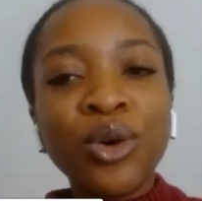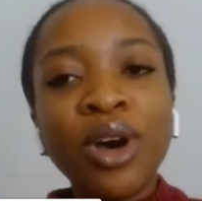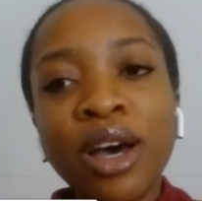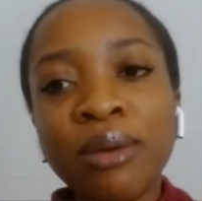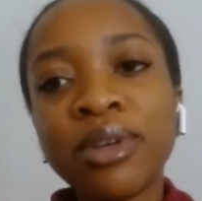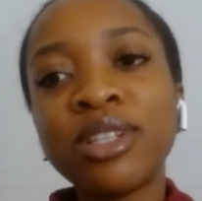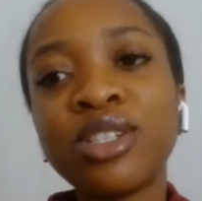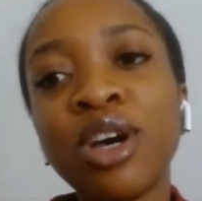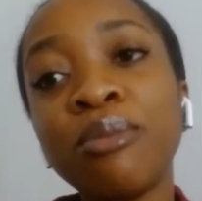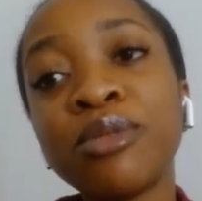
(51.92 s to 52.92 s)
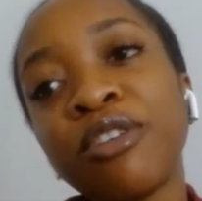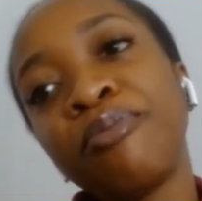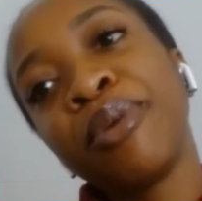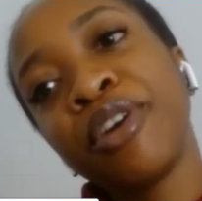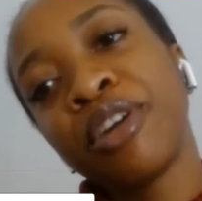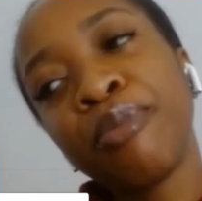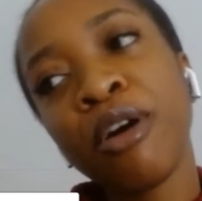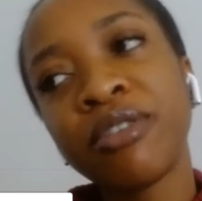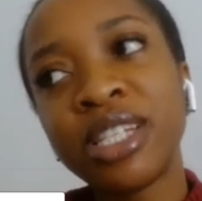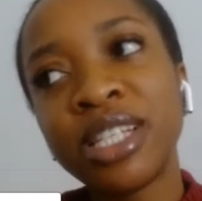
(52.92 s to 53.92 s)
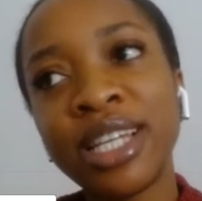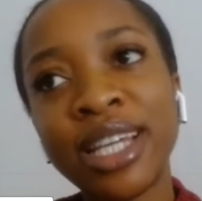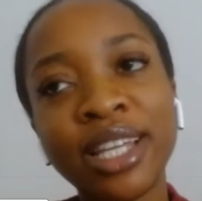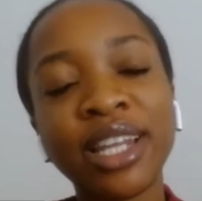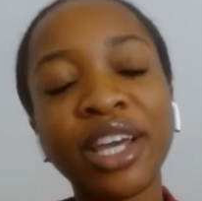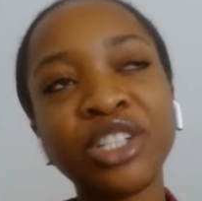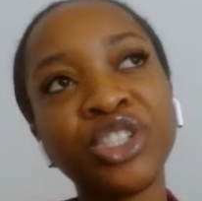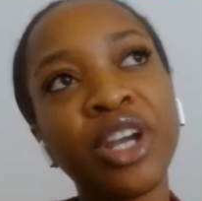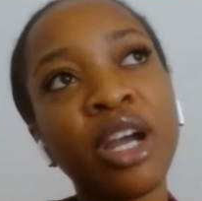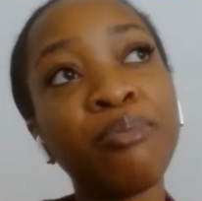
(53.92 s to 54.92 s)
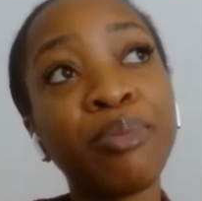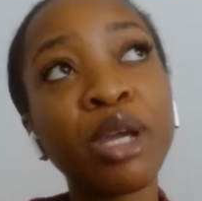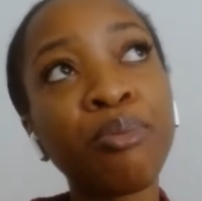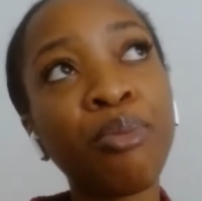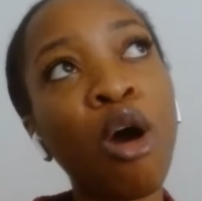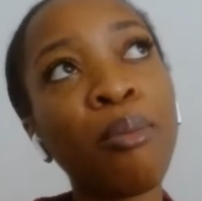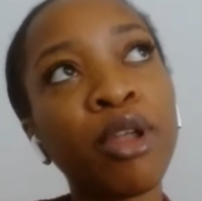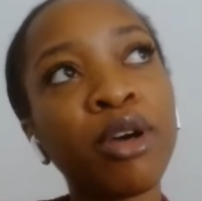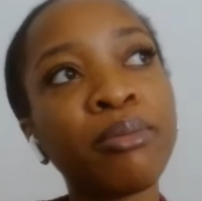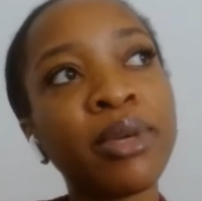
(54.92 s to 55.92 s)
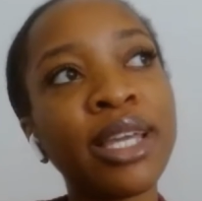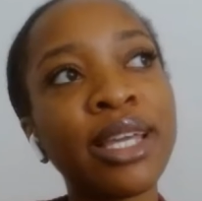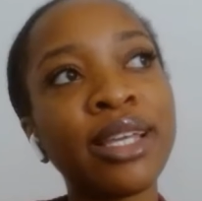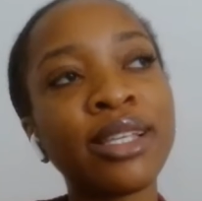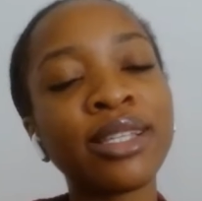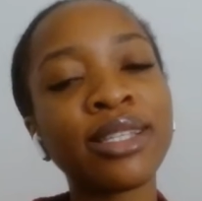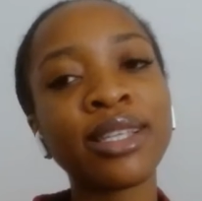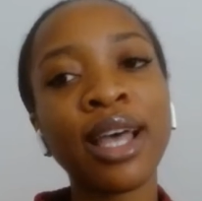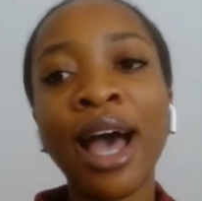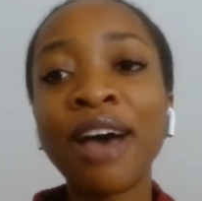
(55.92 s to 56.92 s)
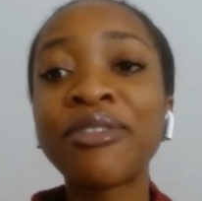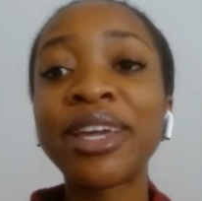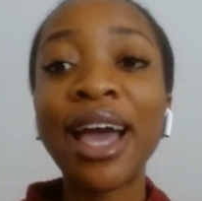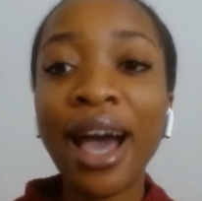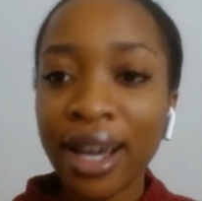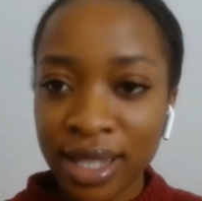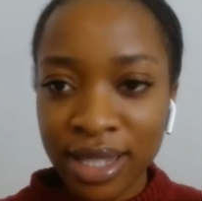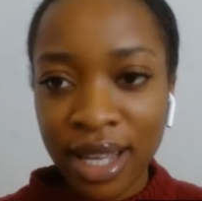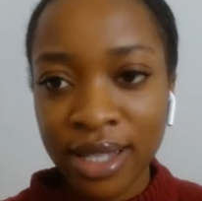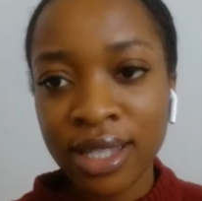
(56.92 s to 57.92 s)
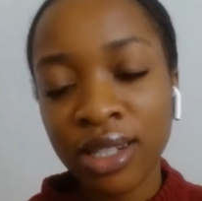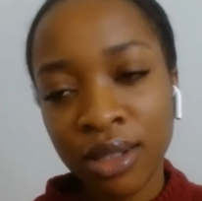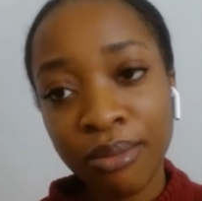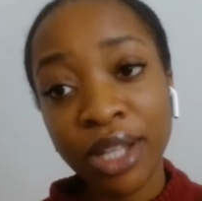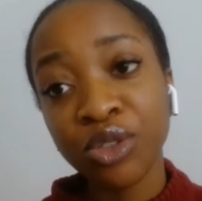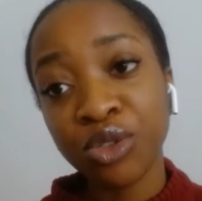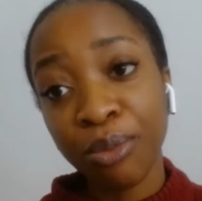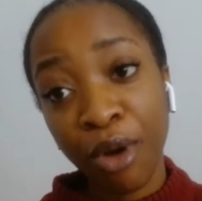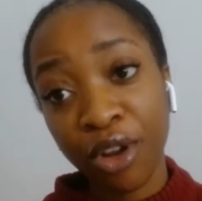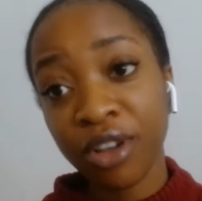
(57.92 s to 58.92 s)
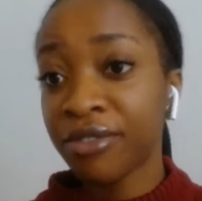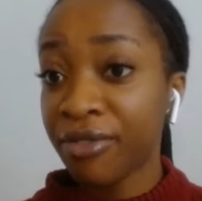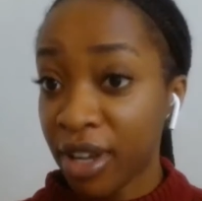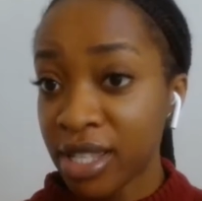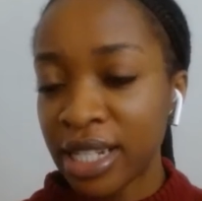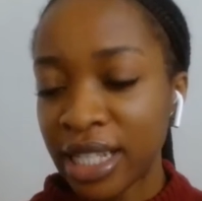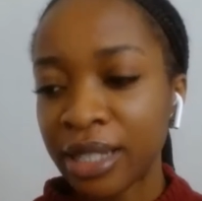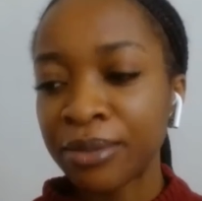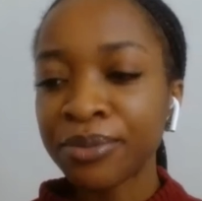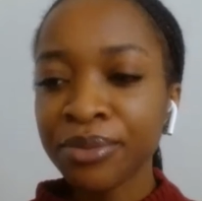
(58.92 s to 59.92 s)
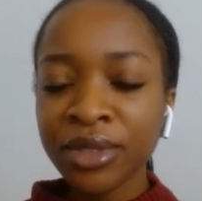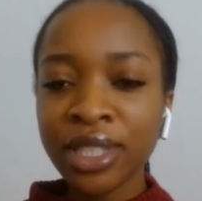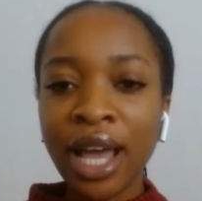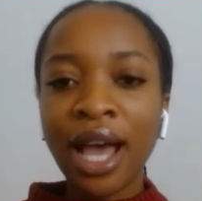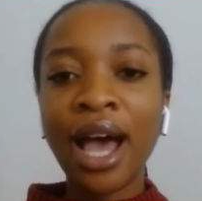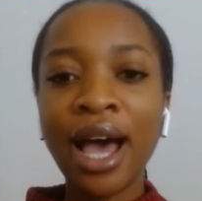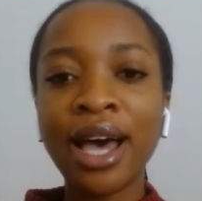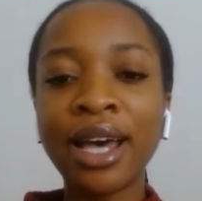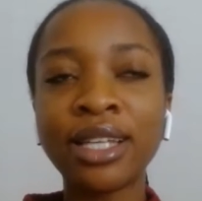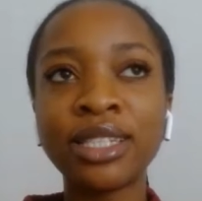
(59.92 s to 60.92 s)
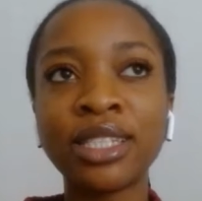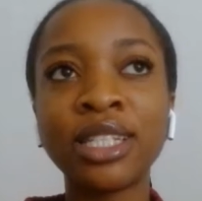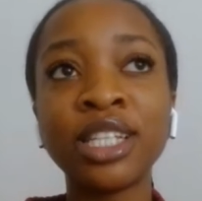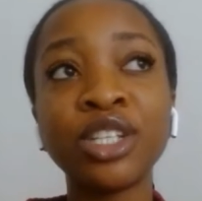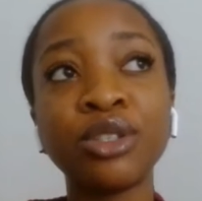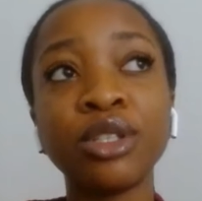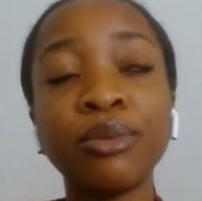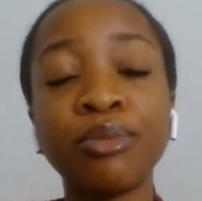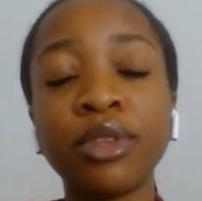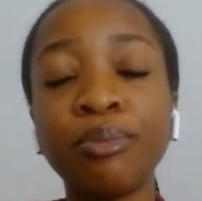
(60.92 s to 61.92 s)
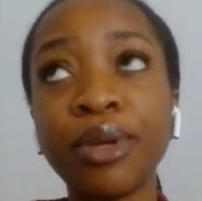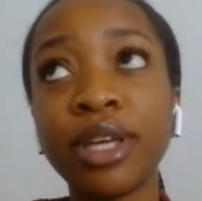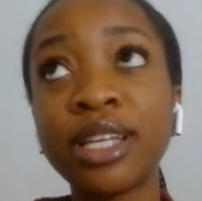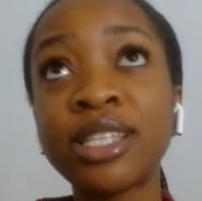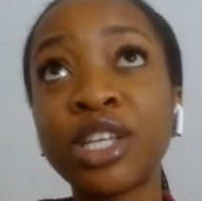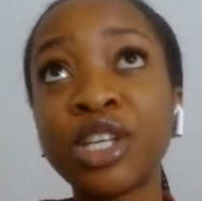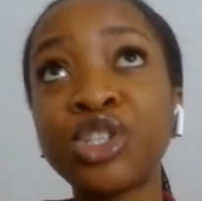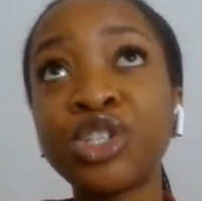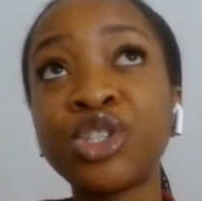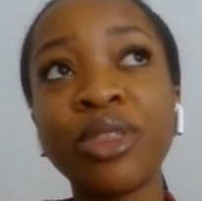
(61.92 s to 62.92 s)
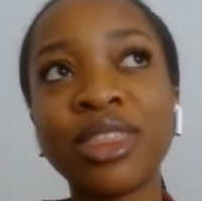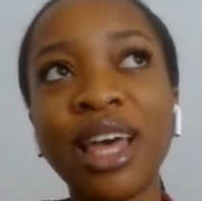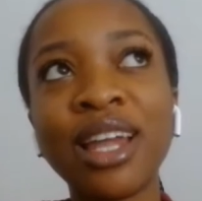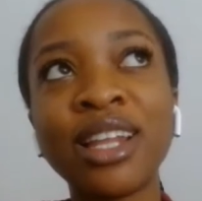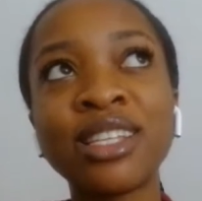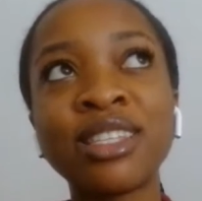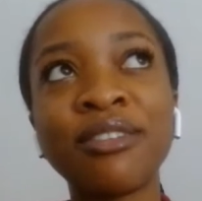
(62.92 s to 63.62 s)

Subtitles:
In terms of period poverty in Nigeria, a big problem is having access to menstrual products, firstly. And the biggest issue with that is the